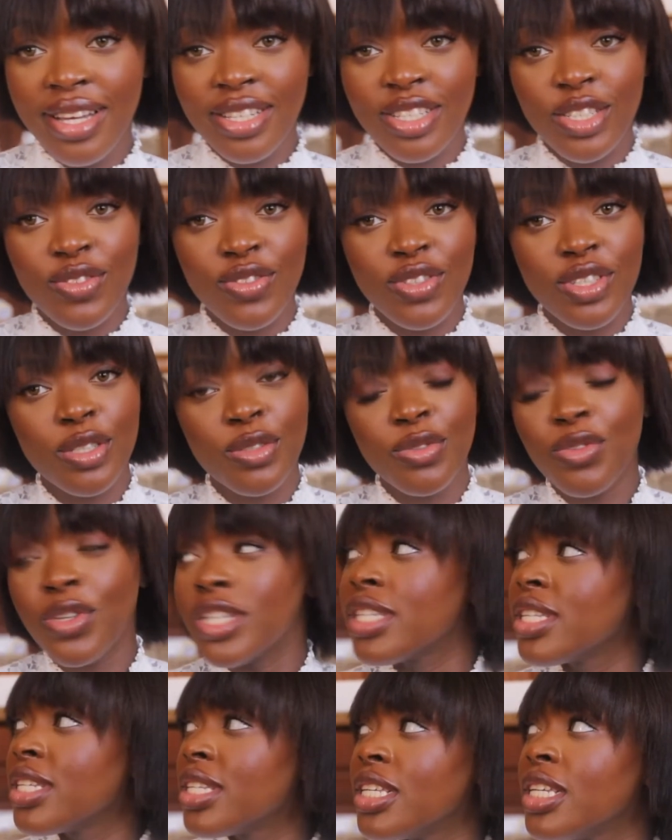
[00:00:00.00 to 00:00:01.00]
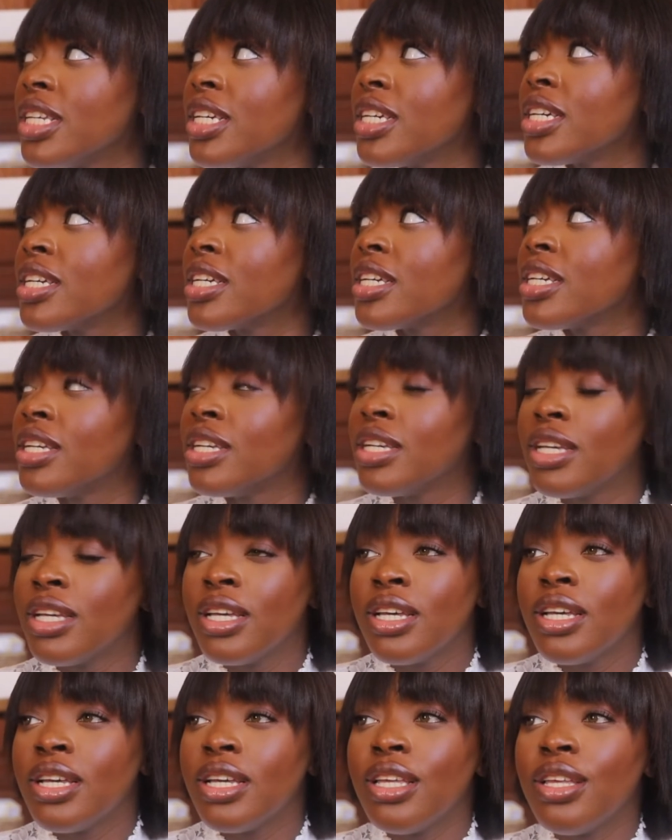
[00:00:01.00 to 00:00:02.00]
just finished wrestling
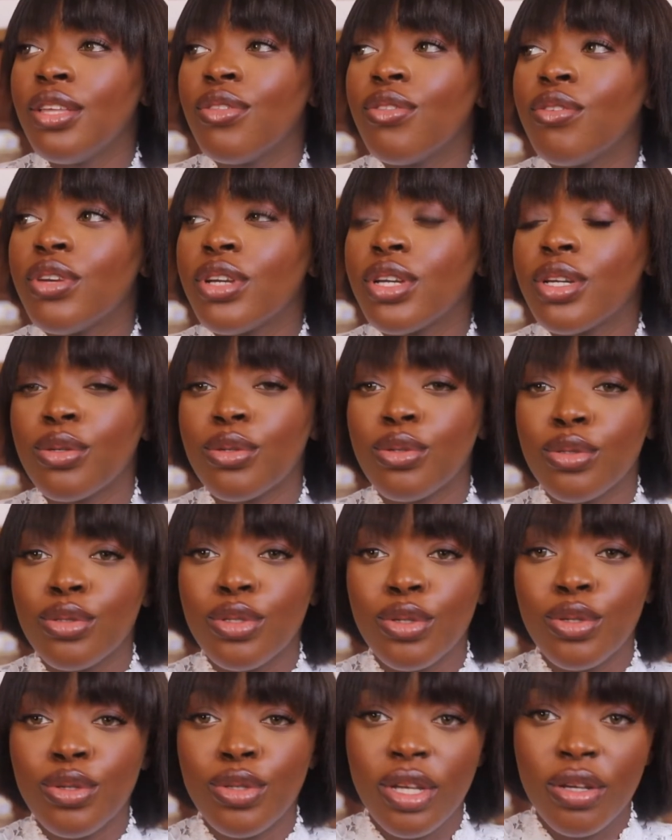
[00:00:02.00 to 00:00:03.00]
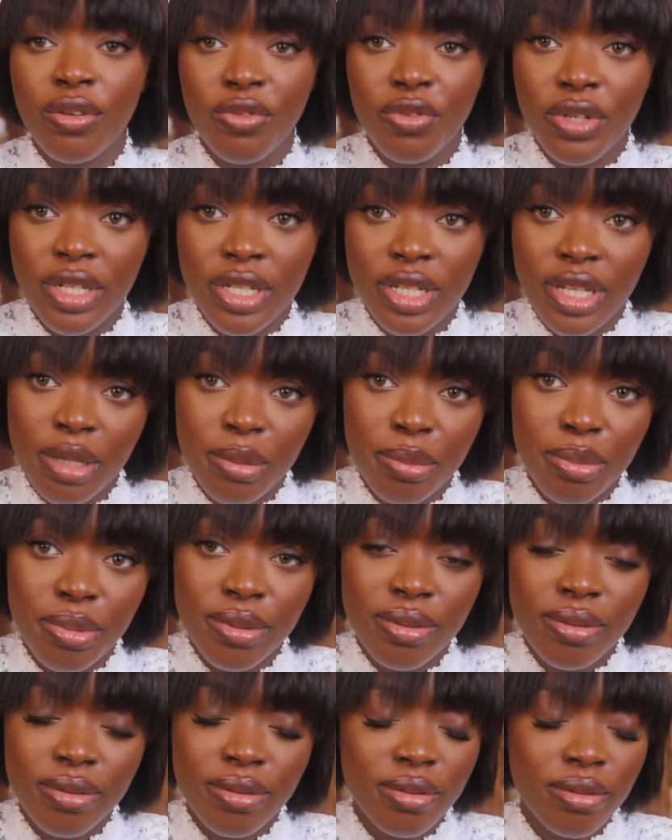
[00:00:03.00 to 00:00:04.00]
a 3-year-old to go down for a nap,
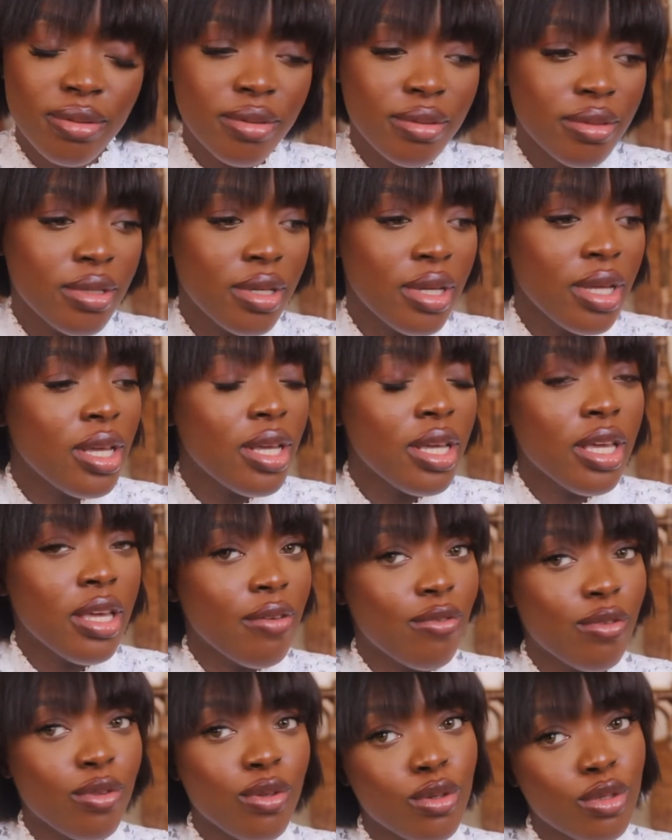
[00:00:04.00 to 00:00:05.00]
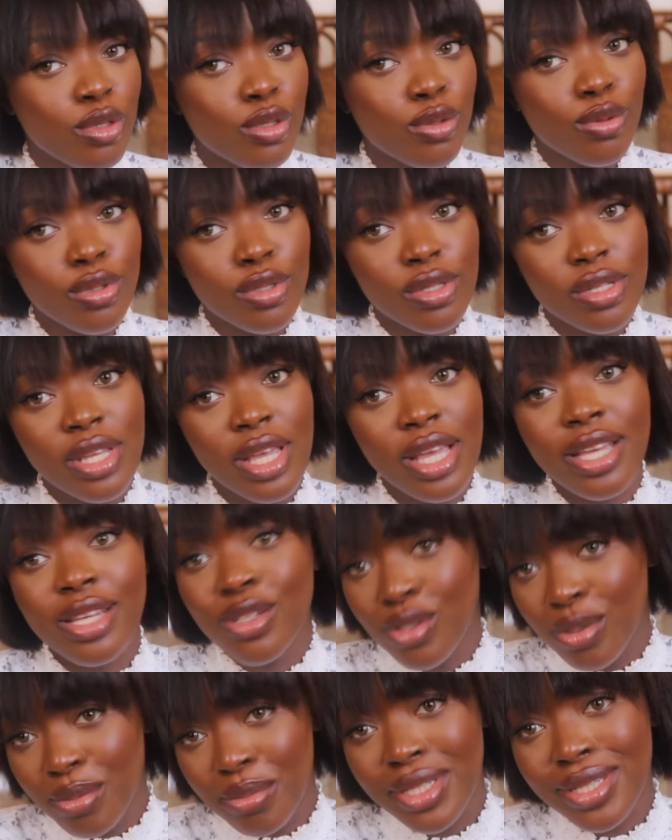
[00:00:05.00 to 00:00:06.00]
even though she was
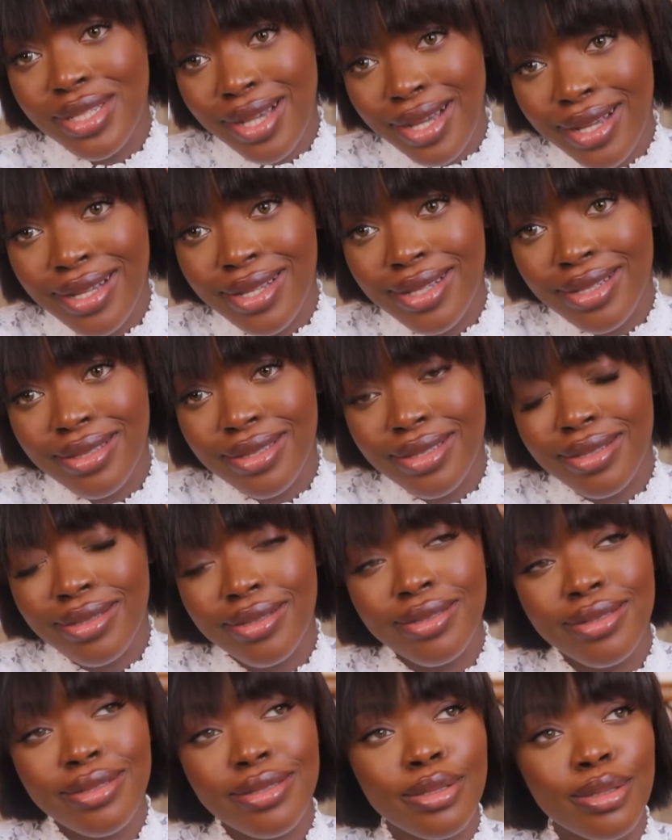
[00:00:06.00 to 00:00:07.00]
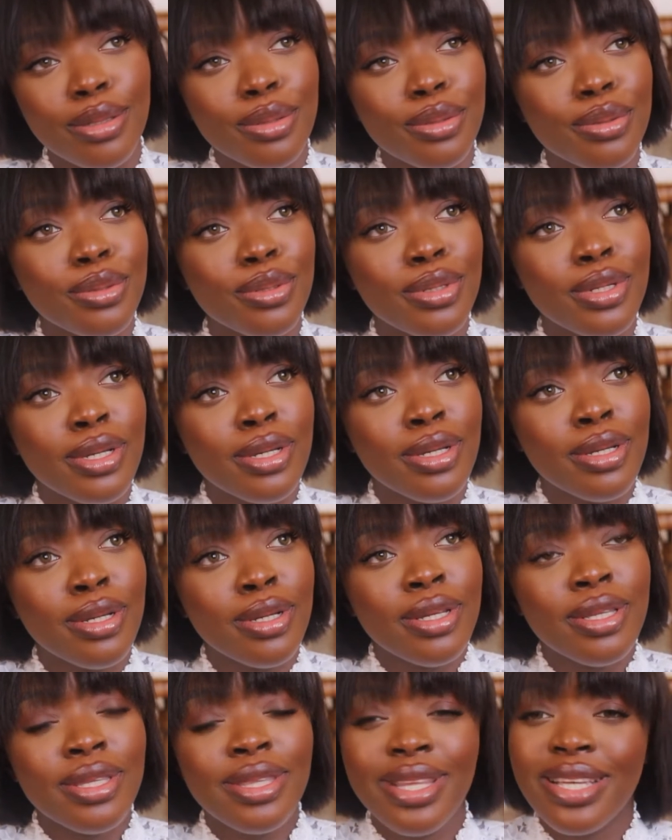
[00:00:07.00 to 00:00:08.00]
extremely tired. So
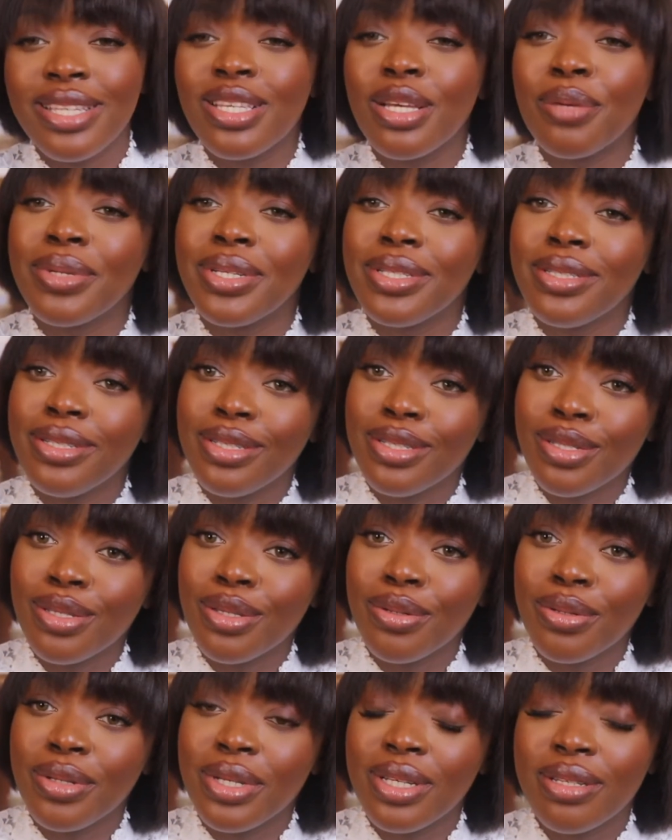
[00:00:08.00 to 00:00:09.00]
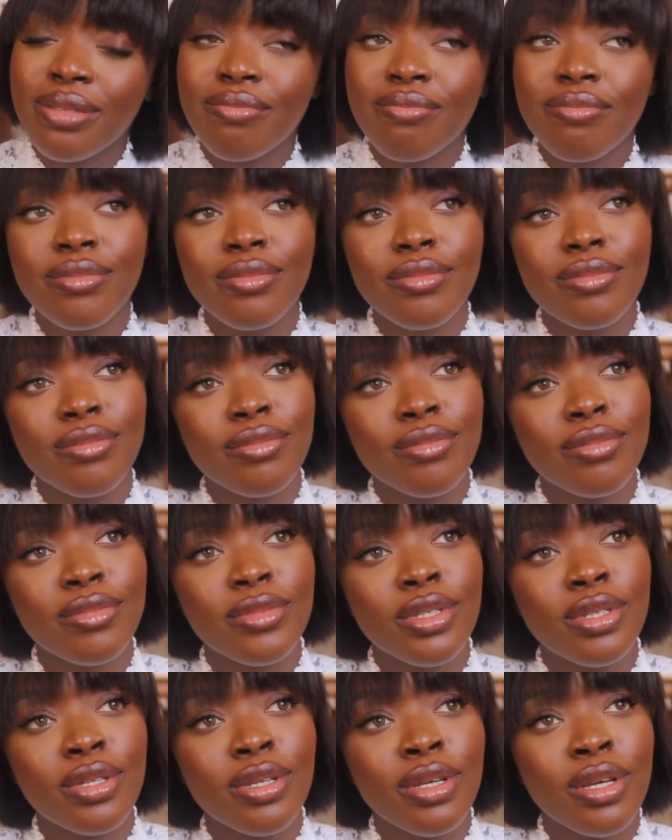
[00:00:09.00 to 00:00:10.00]
that's how my day is going.
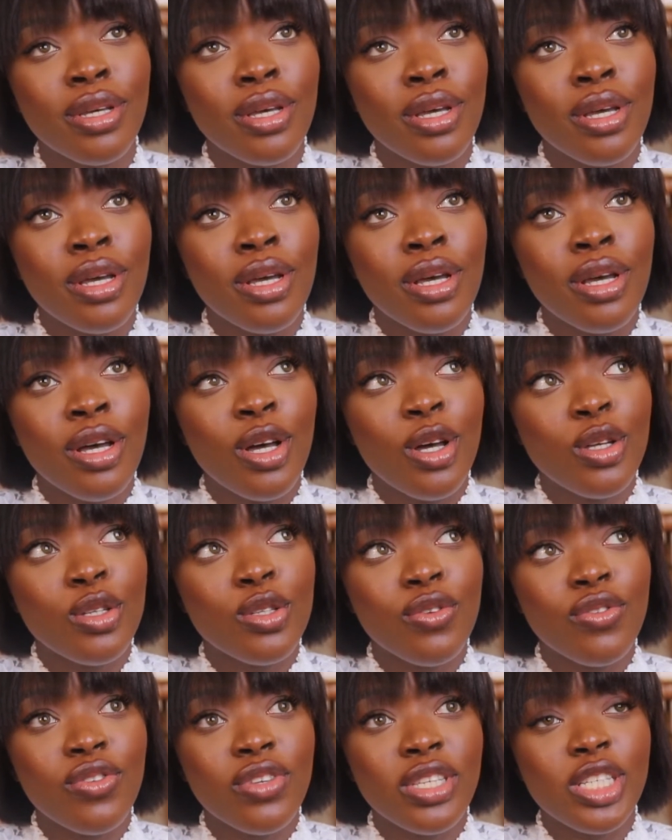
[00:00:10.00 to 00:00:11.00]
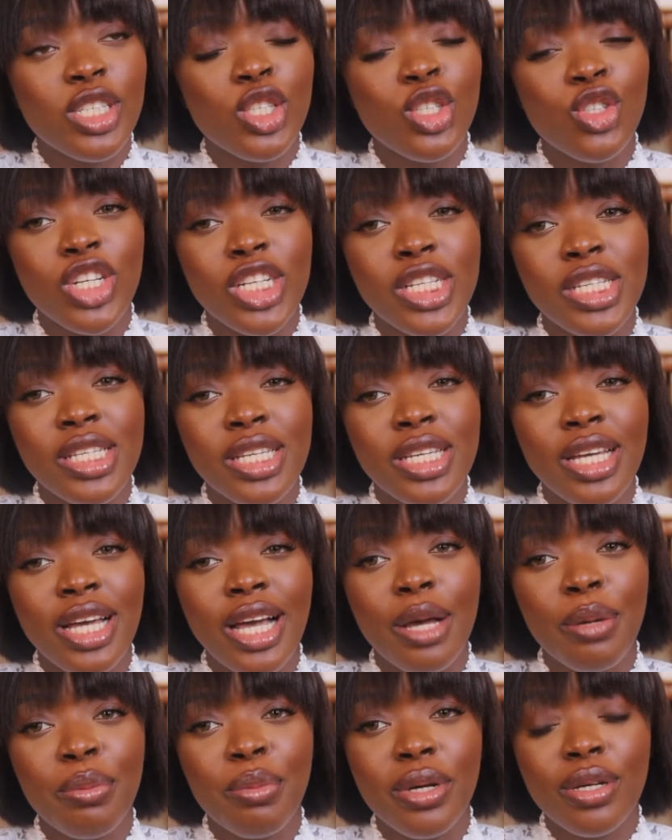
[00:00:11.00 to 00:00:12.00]
Also finished stressing
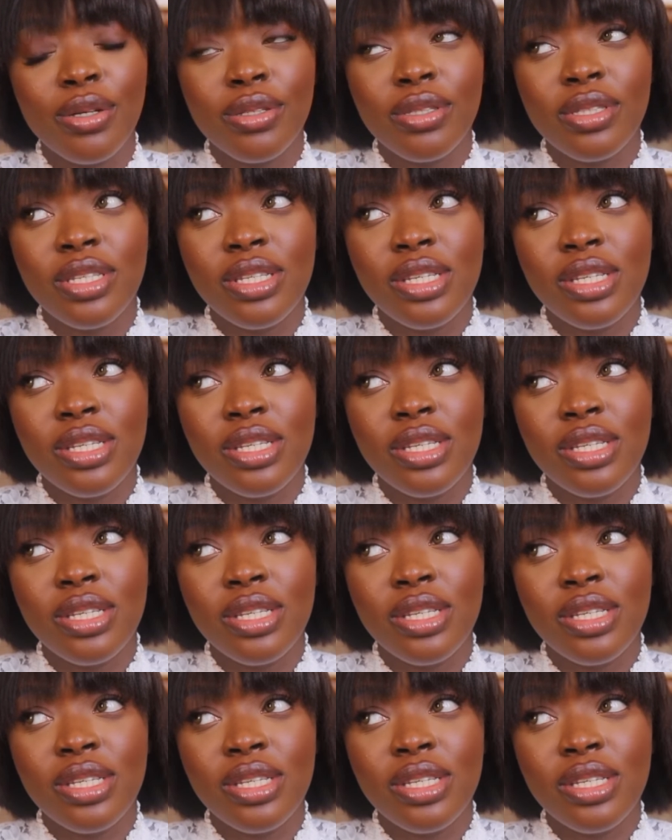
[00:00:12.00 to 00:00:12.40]
about